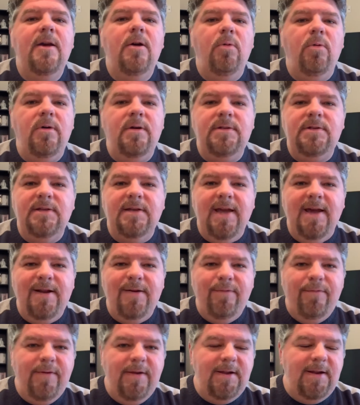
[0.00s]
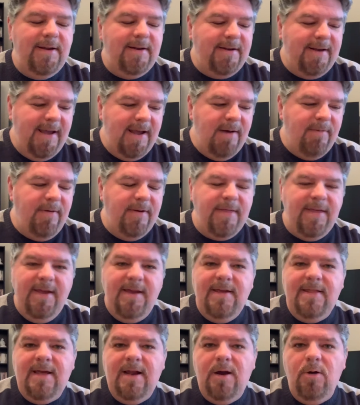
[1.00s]
Wanted to kind of fit in
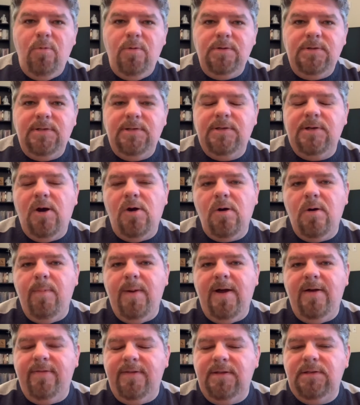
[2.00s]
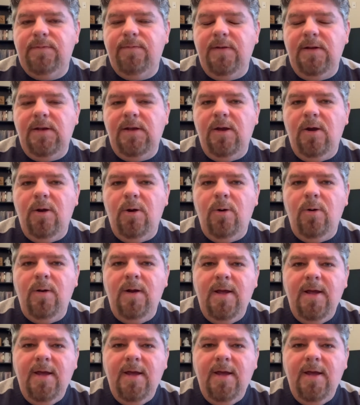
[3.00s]
everything that I want to talk about in this video,